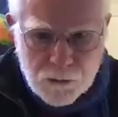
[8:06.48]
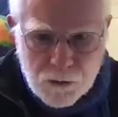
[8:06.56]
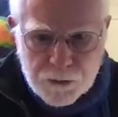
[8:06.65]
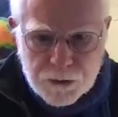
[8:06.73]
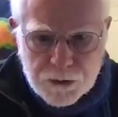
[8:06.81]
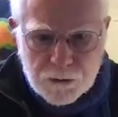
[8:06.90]

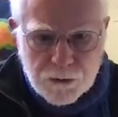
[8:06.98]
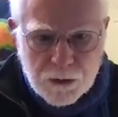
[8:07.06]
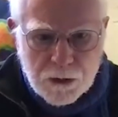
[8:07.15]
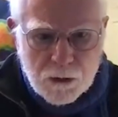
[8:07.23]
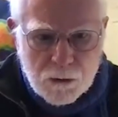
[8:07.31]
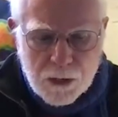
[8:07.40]
what we don't
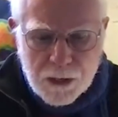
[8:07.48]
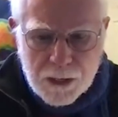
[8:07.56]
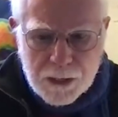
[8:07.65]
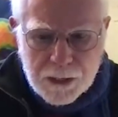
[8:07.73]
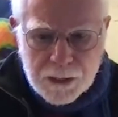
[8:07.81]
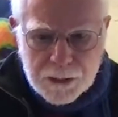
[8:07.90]
know.
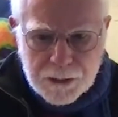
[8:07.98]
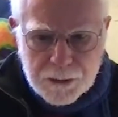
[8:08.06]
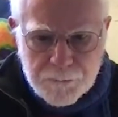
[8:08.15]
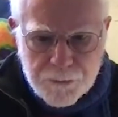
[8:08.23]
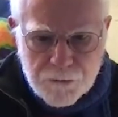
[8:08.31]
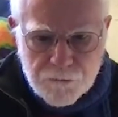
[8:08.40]

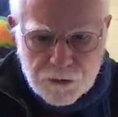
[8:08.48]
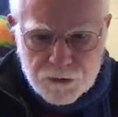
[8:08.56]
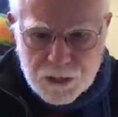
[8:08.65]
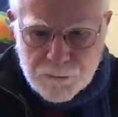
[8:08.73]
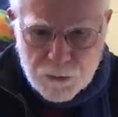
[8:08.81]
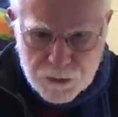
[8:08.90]
For
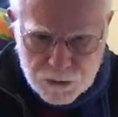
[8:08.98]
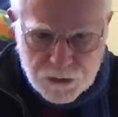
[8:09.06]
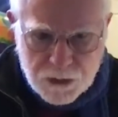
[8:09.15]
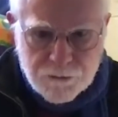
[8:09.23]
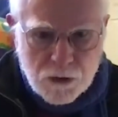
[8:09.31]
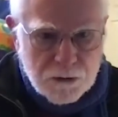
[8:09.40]
example, we
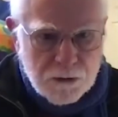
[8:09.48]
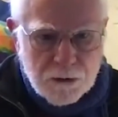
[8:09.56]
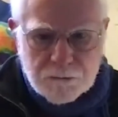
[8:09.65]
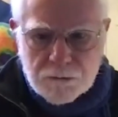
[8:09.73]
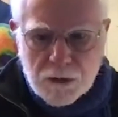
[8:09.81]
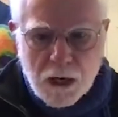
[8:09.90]
discovered
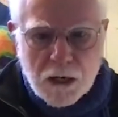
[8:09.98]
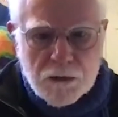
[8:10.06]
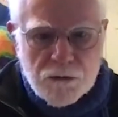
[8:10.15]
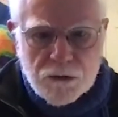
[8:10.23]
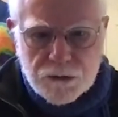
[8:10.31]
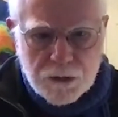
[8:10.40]

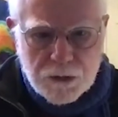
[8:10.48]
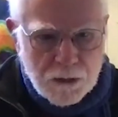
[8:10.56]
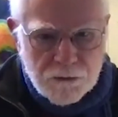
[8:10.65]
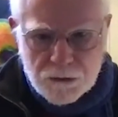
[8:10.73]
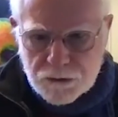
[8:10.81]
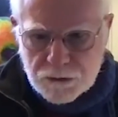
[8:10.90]
hundreds and
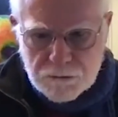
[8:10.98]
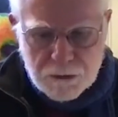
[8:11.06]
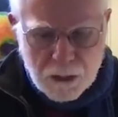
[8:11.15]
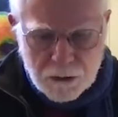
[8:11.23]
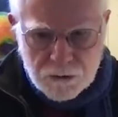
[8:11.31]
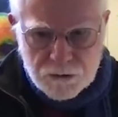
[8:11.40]
hundreds and
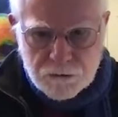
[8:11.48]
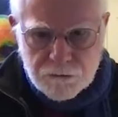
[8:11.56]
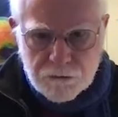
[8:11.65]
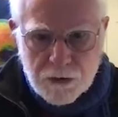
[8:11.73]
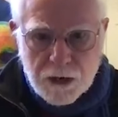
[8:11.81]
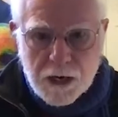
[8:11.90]
hundreds of
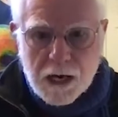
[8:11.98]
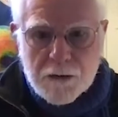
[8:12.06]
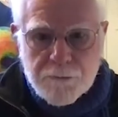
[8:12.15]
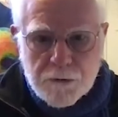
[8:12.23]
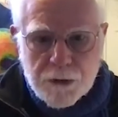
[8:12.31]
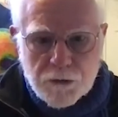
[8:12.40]

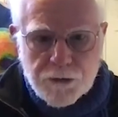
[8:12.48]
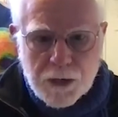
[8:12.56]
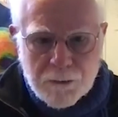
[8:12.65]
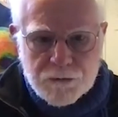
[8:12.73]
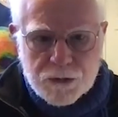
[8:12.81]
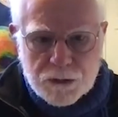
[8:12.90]
Kuiper Belt
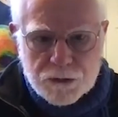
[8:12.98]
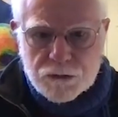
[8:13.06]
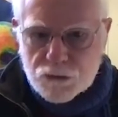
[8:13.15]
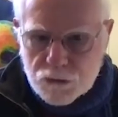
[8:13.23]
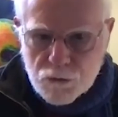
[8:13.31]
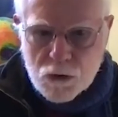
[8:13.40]
objects. These
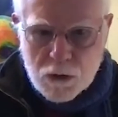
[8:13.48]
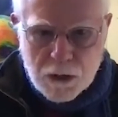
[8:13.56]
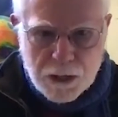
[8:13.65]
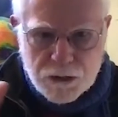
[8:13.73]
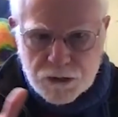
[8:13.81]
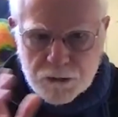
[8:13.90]
are small
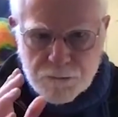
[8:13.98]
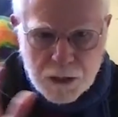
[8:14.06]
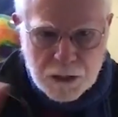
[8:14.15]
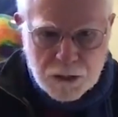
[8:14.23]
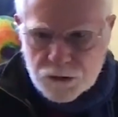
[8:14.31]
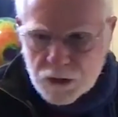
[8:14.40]
icy
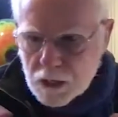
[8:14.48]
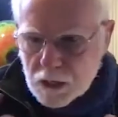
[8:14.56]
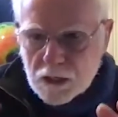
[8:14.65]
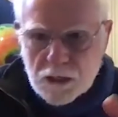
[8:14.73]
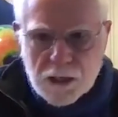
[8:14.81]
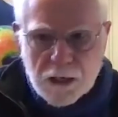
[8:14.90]
bodies
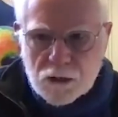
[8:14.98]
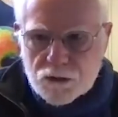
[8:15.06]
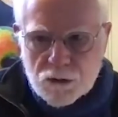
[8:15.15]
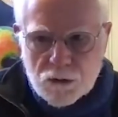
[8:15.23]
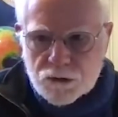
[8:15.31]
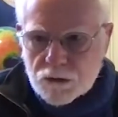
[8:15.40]
in the outer
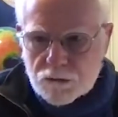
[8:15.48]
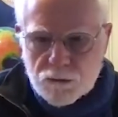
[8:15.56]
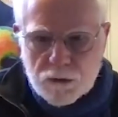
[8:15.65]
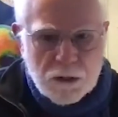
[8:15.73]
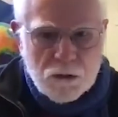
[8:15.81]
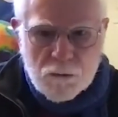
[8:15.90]
solar system.
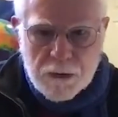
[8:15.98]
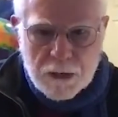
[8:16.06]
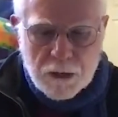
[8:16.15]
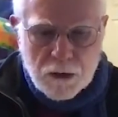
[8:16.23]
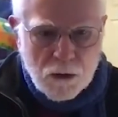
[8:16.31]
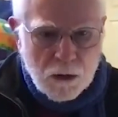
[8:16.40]
We didn't know about
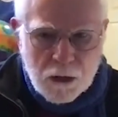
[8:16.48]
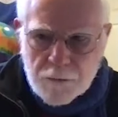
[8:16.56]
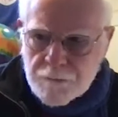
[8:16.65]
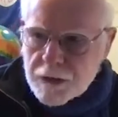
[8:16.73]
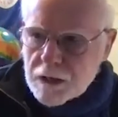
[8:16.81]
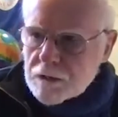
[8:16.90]
it at all.
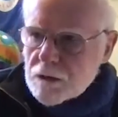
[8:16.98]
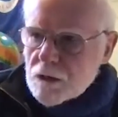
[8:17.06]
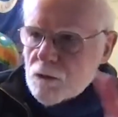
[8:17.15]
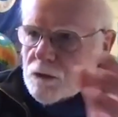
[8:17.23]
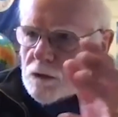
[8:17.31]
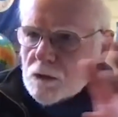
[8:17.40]
And
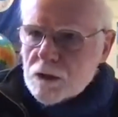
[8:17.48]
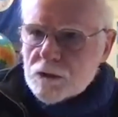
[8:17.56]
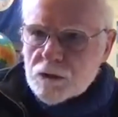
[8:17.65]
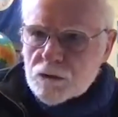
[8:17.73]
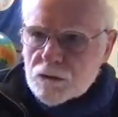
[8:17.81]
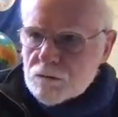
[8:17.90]
when you look at
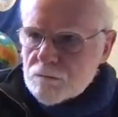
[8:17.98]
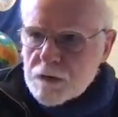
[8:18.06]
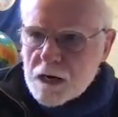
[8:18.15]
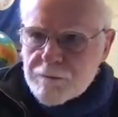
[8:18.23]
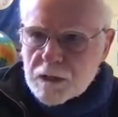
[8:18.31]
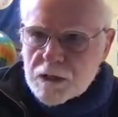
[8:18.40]
the
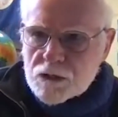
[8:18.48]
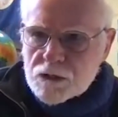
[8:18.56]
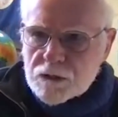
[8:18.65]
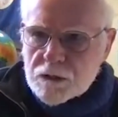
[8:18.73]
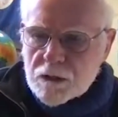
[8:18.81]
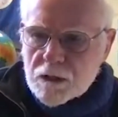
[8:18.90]

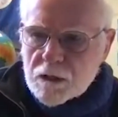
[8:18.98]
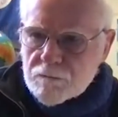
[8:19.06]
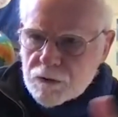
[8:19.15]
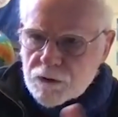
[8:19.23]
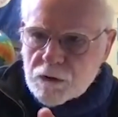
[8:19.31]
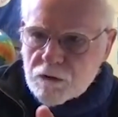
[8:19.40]
population,
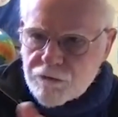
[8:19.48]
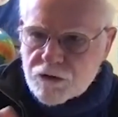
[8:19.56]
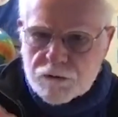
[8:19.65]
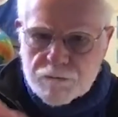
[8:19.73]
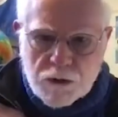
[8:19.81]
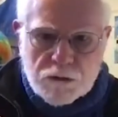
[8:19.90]
Pluto
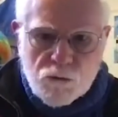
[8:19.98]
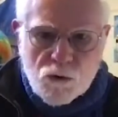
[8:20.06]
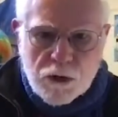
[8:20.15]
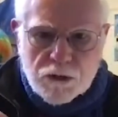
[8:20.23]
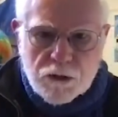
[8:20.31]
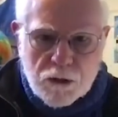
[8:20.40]
fits much
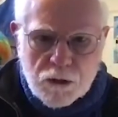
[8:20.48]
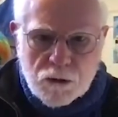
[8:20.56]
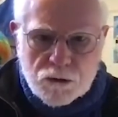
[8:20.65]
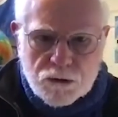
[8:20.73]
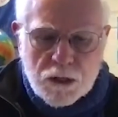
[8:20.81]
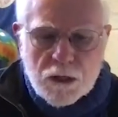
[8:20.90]
more into
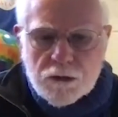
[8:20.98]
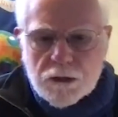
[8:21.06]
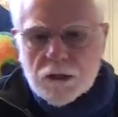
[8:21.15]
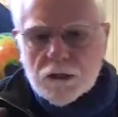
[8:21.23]
those than it